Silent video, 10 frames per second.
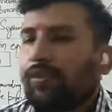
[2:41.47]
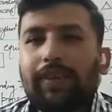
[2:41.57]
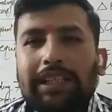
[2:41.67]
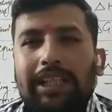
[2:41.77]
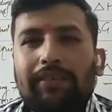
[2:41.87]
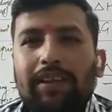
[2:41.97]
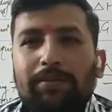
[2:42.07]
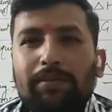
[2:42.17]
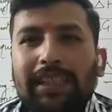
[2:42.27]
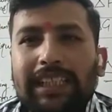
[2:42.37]
when they will
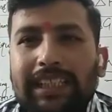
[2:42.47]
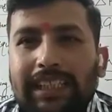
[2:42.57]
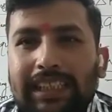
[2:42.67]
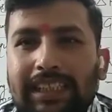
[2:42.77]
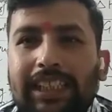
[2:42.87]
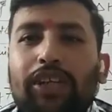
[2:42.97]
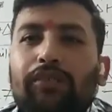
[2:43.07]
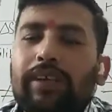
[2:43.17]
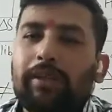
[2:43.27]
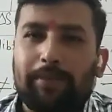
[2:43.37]
be
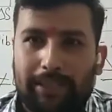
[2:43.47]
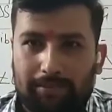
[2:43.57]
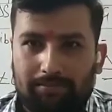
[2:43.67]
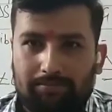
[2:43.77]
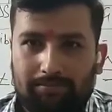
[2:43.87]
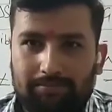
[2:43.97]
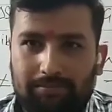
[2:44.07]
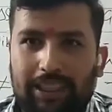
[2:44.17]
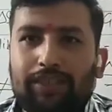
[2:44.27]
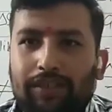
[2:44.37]

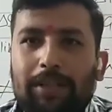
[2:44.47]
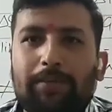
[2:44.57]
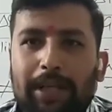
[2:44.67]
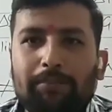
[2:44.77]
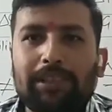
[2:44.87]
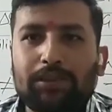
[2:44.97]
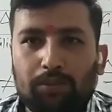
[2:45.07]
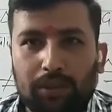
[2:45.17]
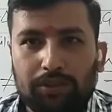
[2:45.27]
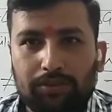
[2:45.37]
equilibrium means
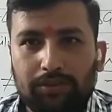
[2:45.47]
what?